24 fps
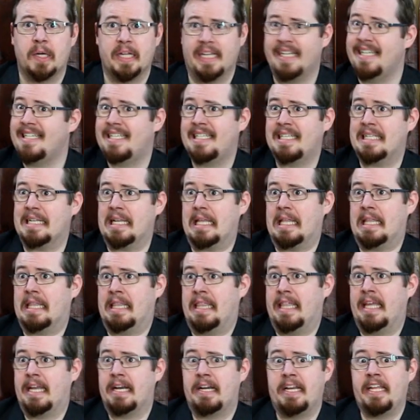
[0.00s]
is
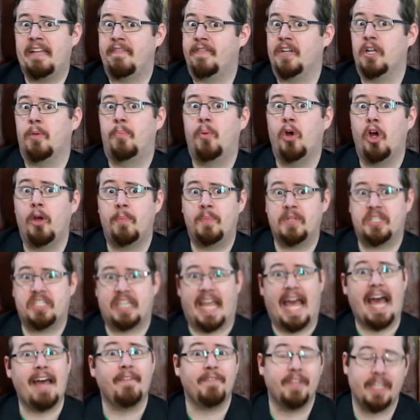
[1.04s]
there even a purpose
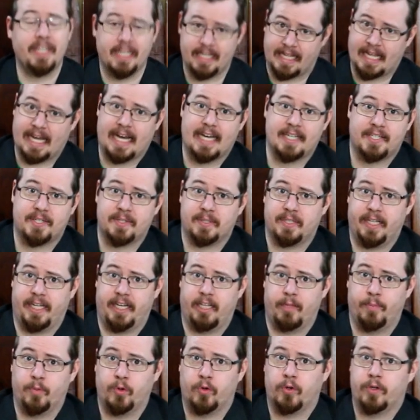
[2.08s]
to having a castle
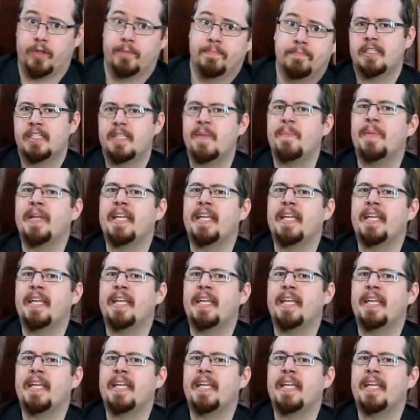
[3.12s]
anymore? To